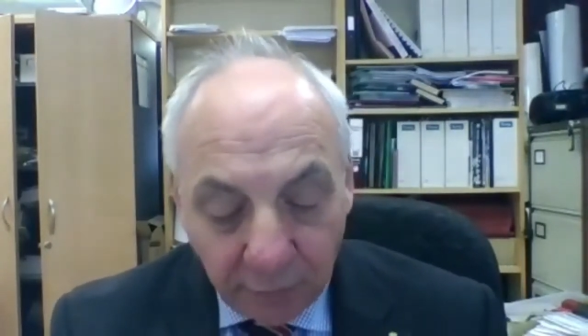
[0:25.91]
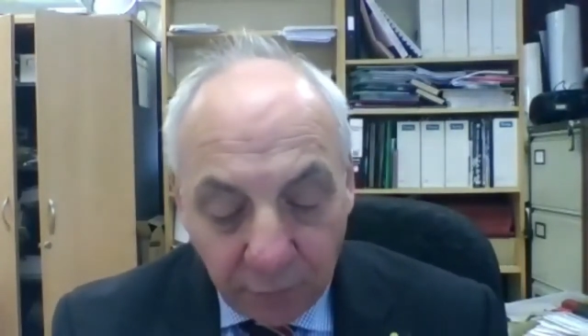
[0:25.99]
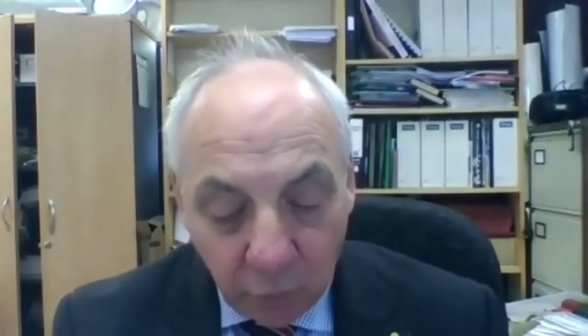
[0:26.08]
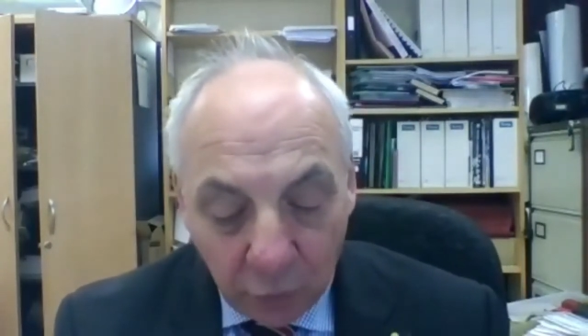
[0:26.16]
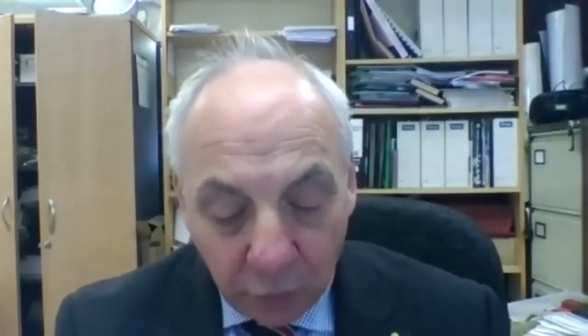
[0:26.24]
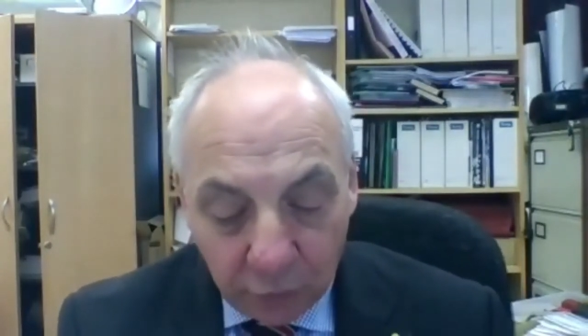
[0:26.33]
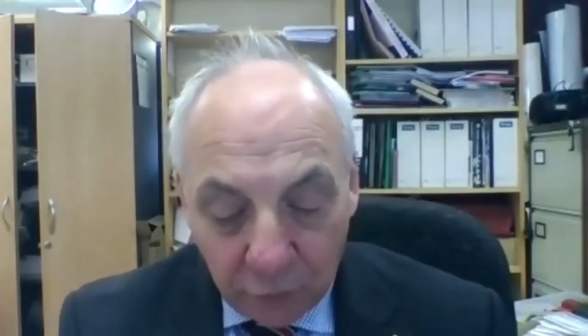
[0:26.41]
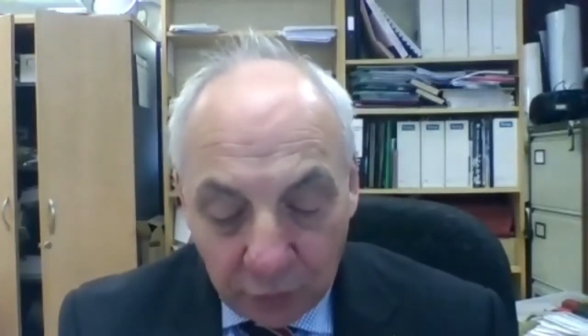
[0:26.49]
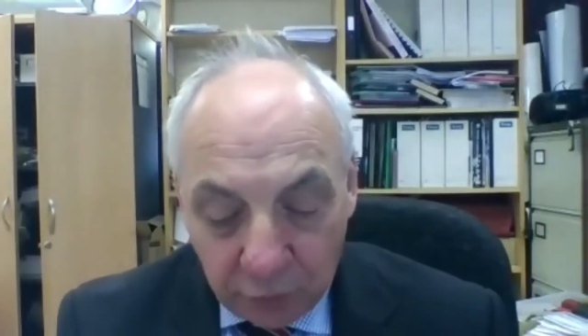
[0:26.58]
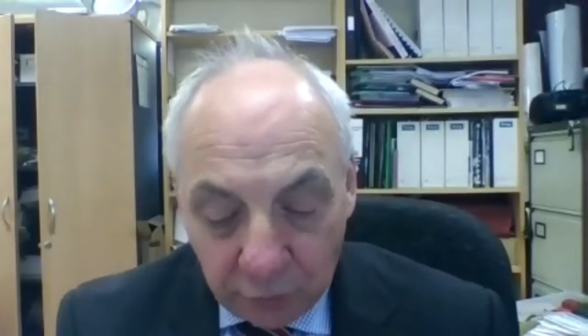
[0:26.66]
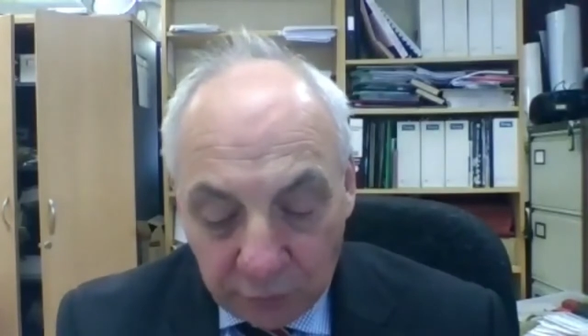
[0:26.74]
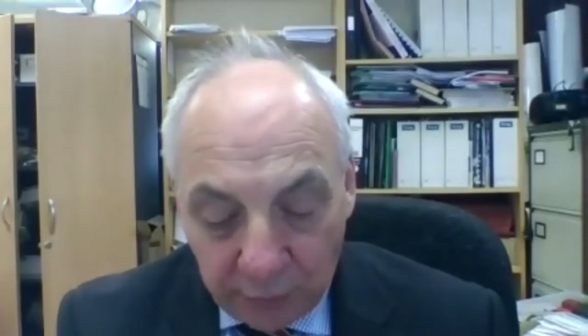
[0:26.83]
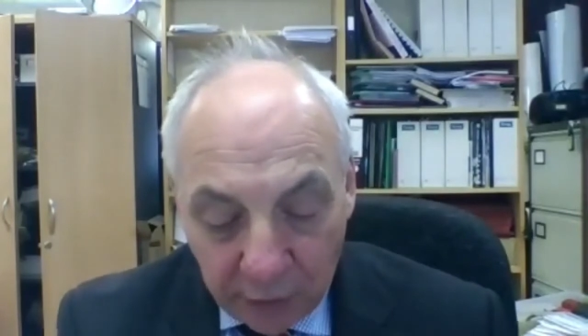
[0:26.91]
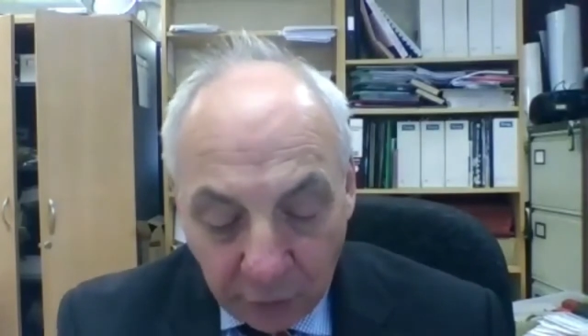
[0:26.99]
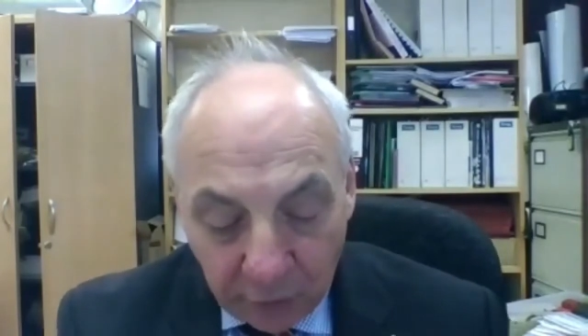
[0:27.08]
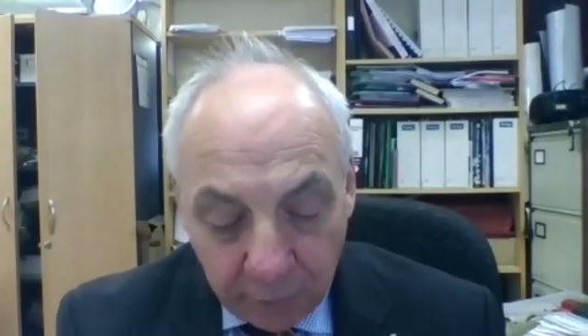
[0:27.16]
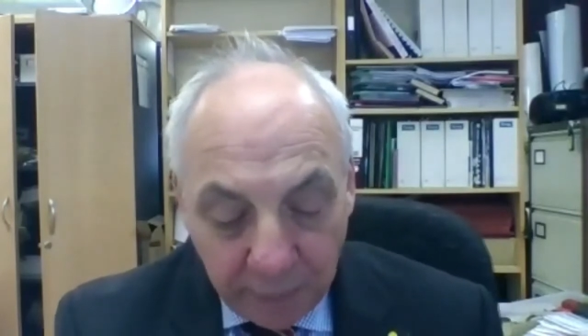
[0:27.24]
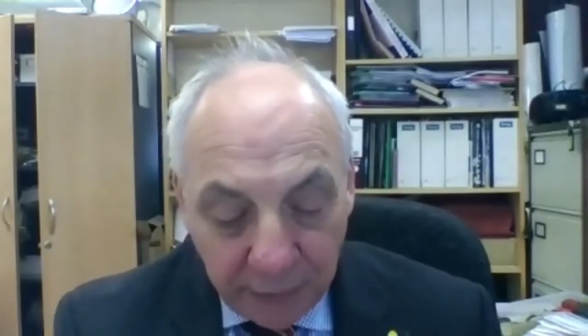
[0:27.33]
focus on reducing
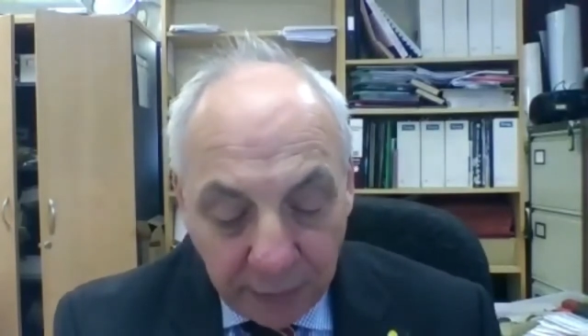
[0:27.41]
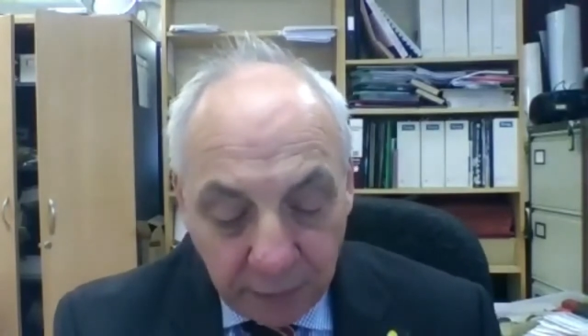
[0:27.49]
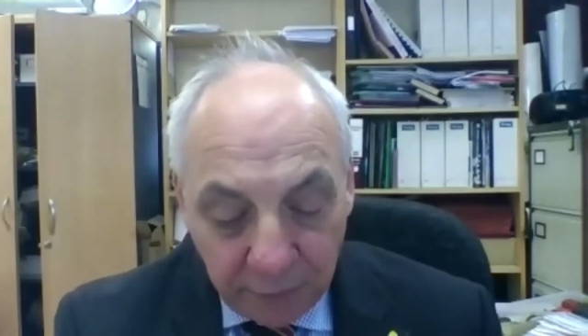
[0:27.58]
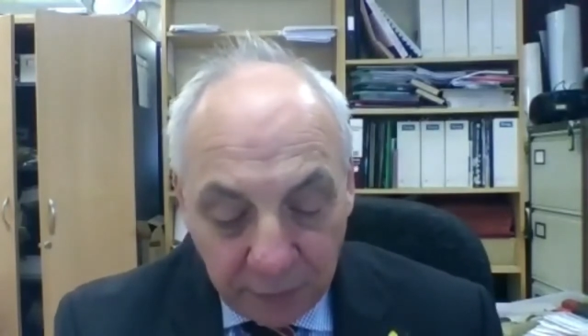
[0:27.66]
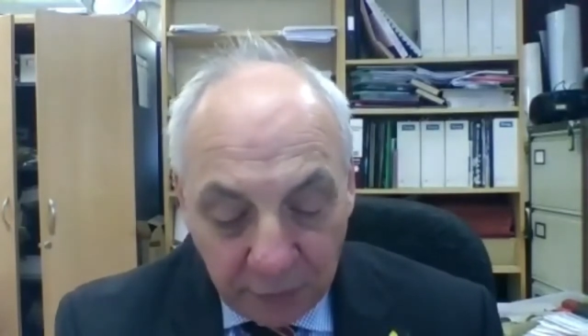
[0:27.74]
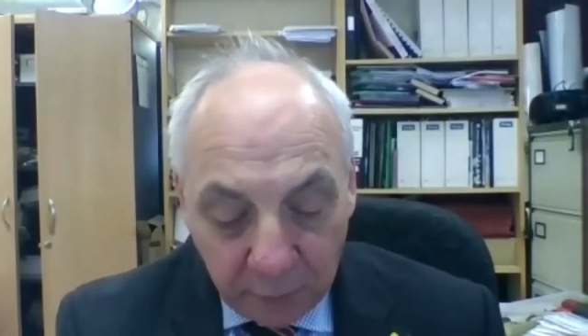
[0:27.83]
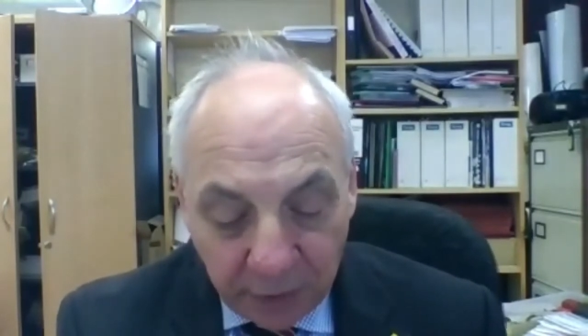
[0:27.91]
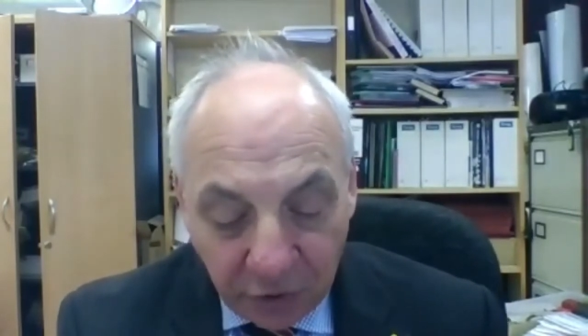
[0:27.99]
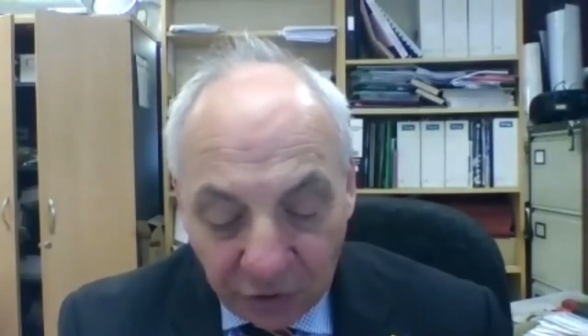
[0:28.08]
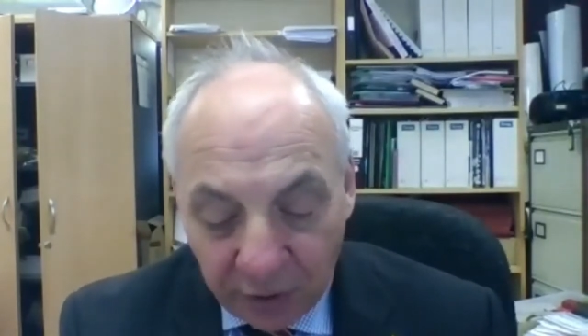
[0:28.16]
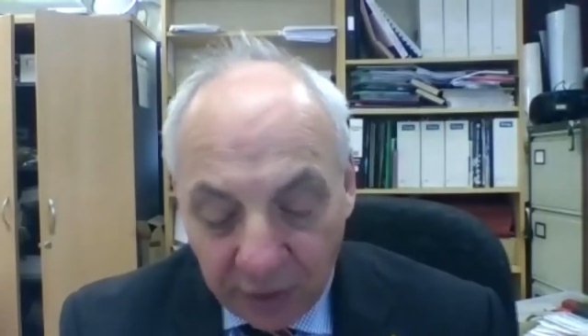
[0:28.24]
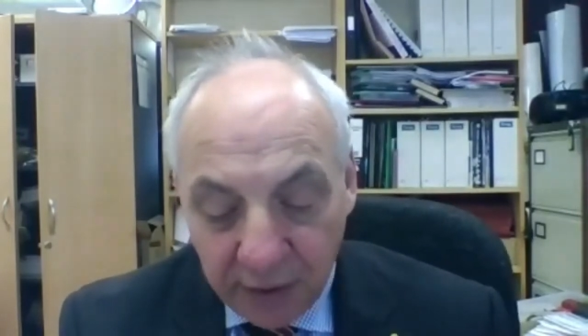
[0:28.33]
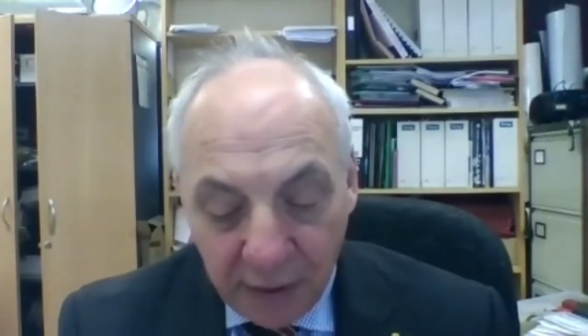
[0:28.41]
housing benefit expenditure